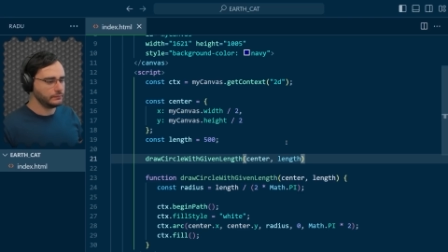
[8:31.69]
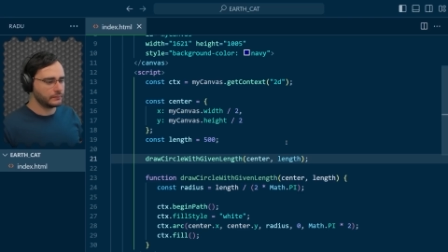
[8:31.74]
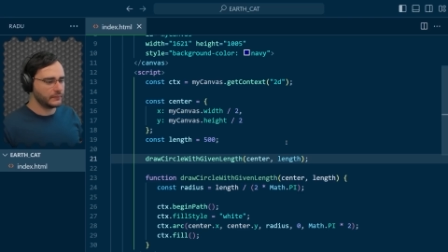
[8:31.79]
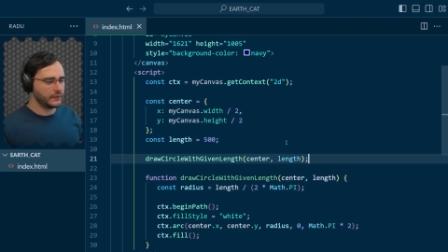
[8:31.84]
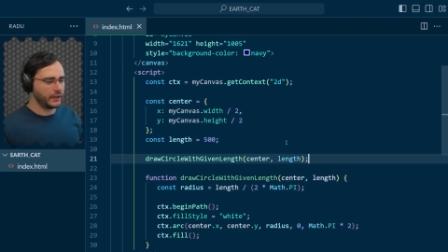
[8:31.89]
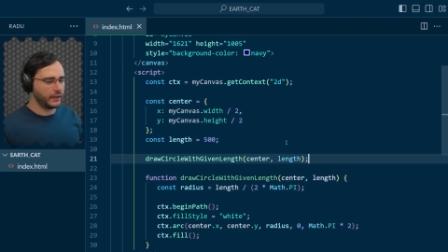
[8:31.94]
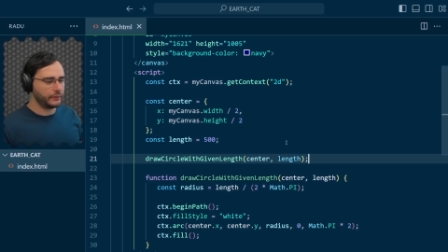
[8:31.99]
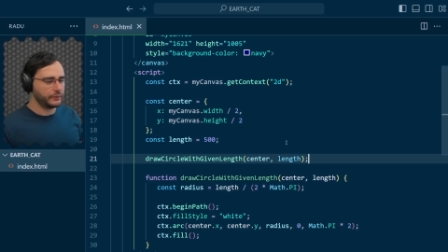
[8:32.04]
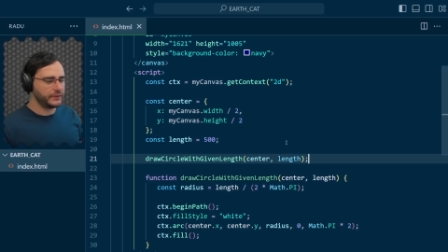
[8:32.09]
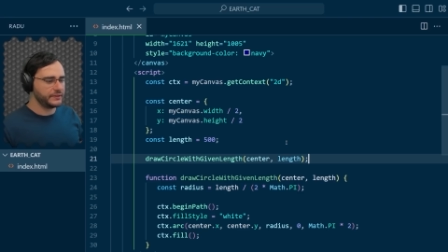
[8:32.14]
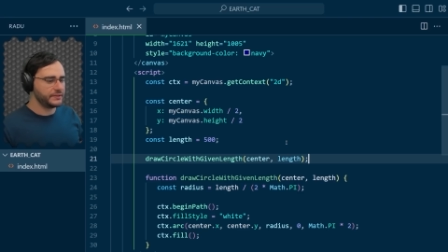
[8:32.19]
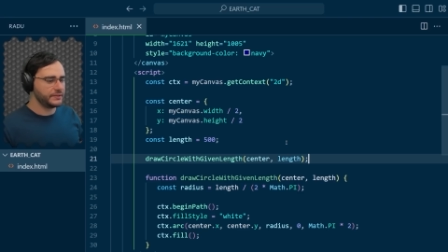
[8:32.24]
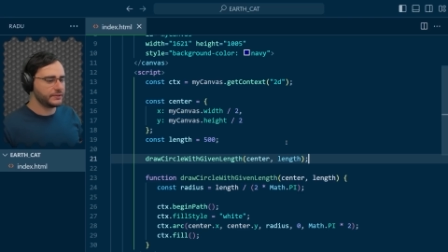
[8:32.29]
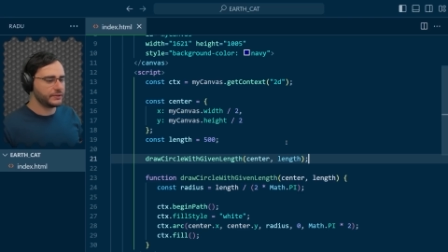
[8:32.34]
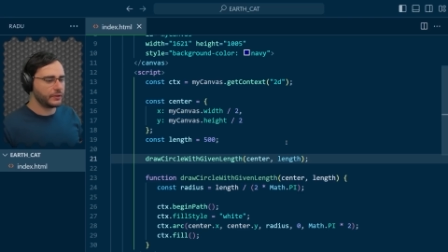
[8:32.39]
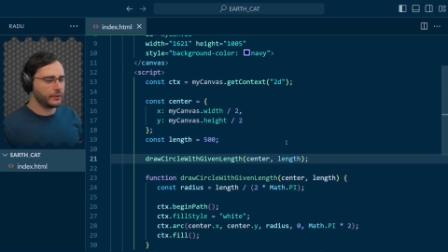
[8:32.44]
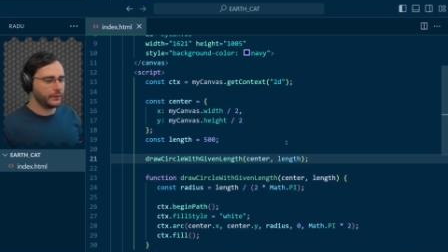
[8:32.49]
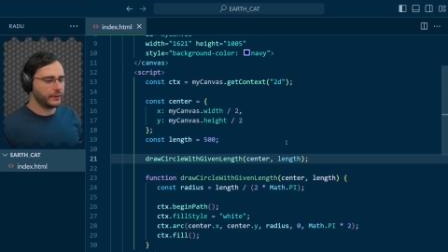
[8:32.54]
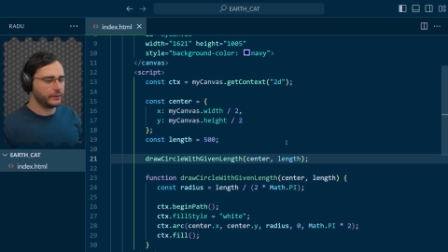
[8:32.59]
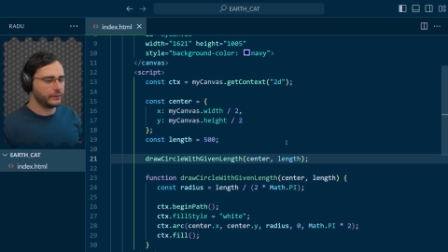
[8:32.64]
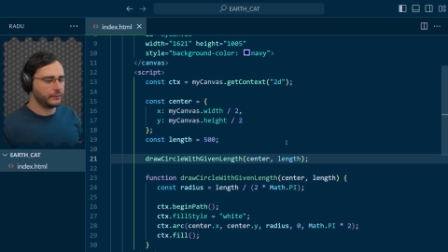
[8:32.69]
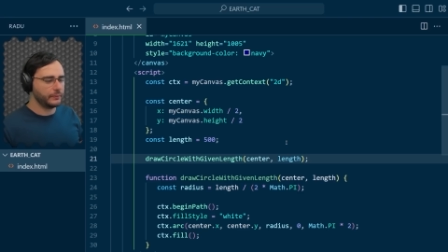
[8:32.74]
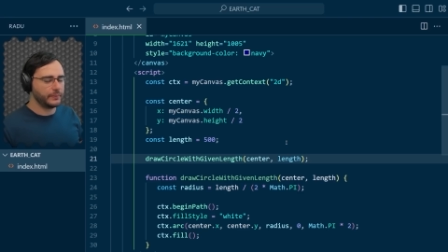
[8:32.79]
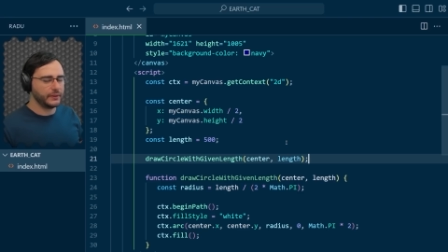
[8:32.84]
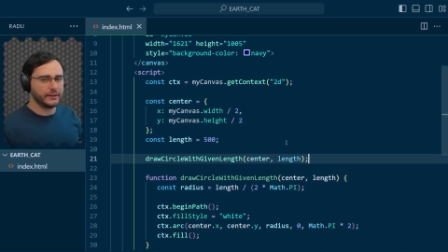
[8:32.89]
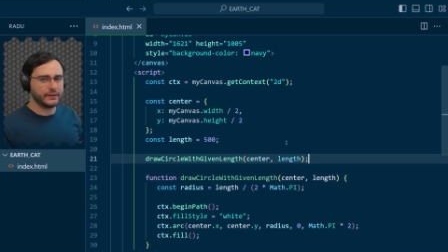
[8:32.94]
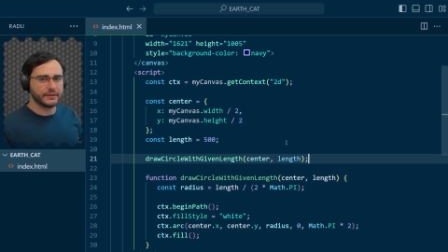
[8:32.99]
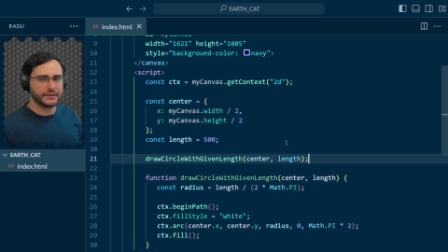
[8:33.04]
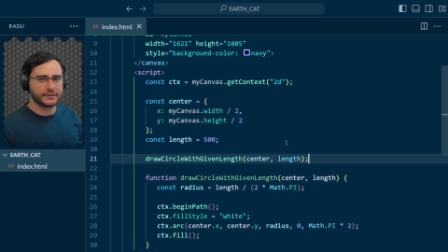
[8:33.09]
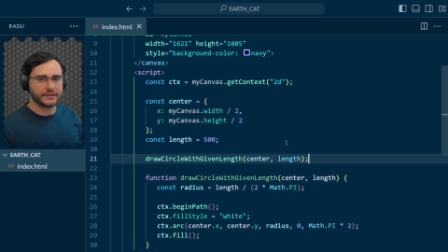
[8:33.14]
Now this is going to be
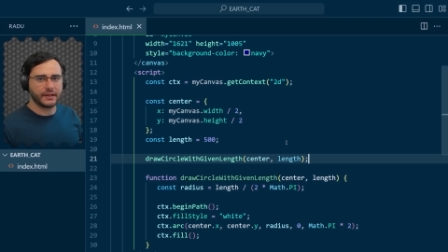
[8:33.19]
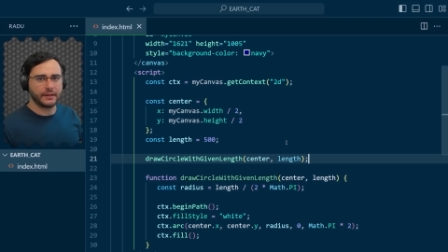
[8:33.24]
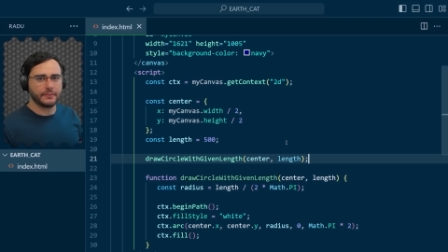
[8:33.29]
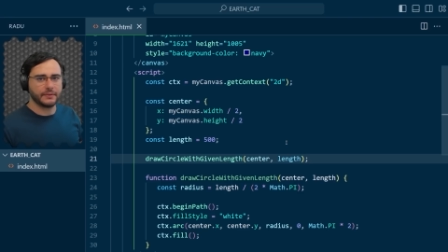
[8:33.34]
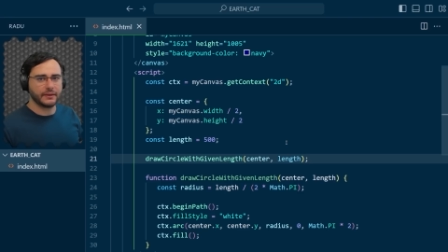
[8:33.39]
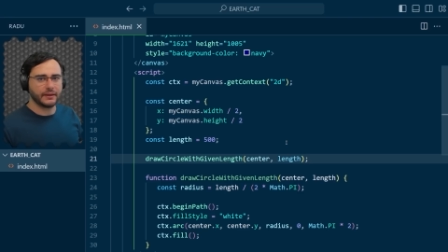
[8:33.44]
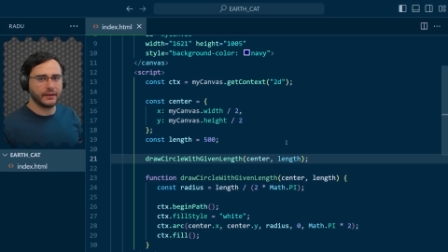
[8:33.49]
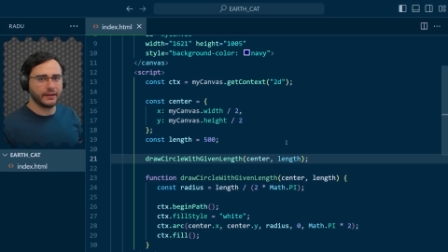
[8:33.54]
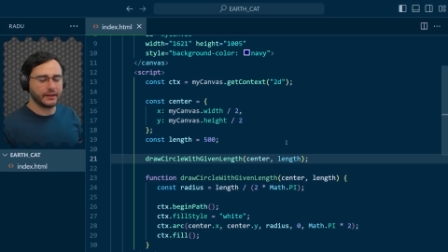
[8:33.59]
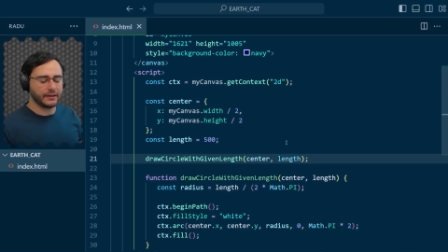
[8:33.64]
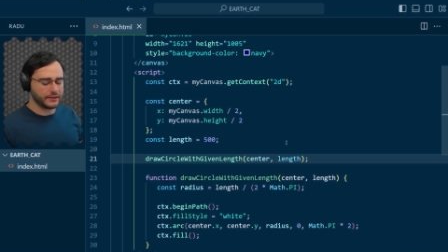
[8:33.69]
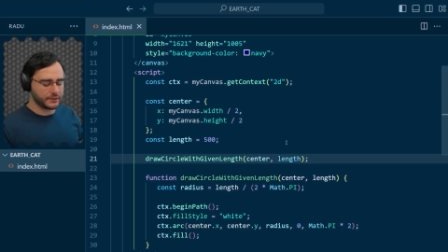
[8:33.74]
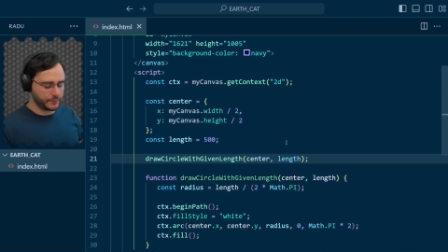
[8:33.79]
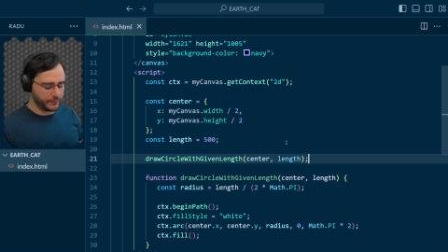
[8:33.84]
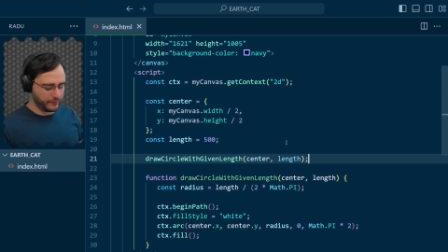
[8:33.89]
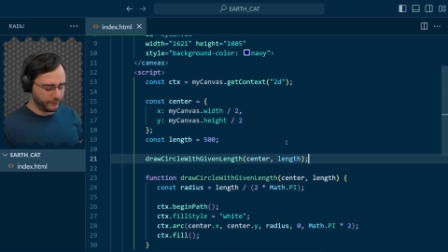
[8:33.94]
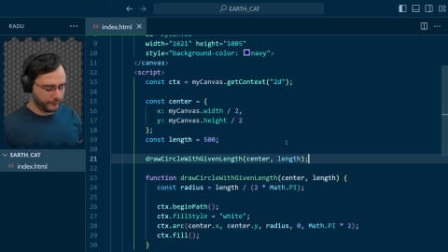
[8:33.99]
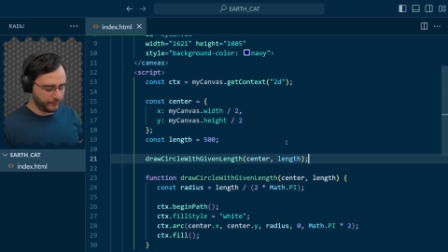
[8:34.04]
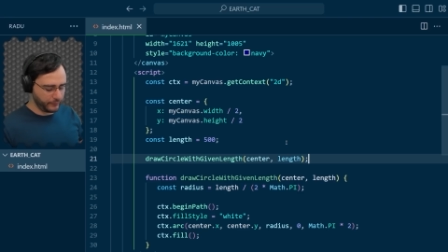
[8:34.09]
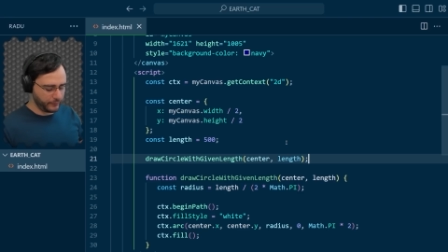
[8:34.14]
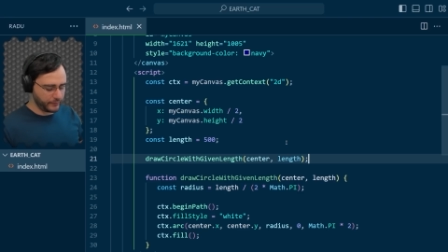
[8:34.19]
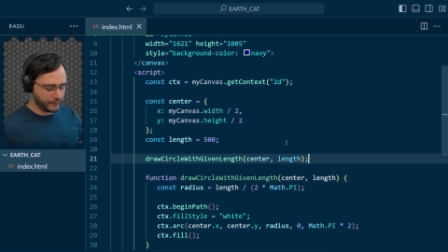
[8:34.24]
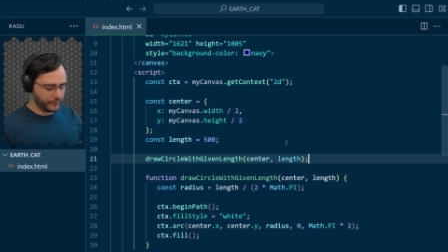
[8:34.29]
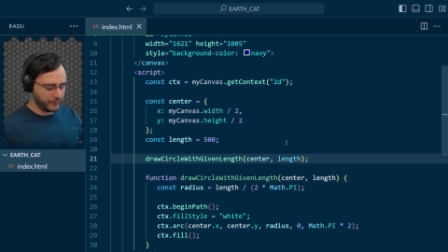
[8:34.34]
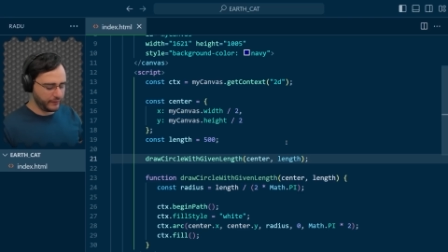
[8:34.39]
the same thing as before.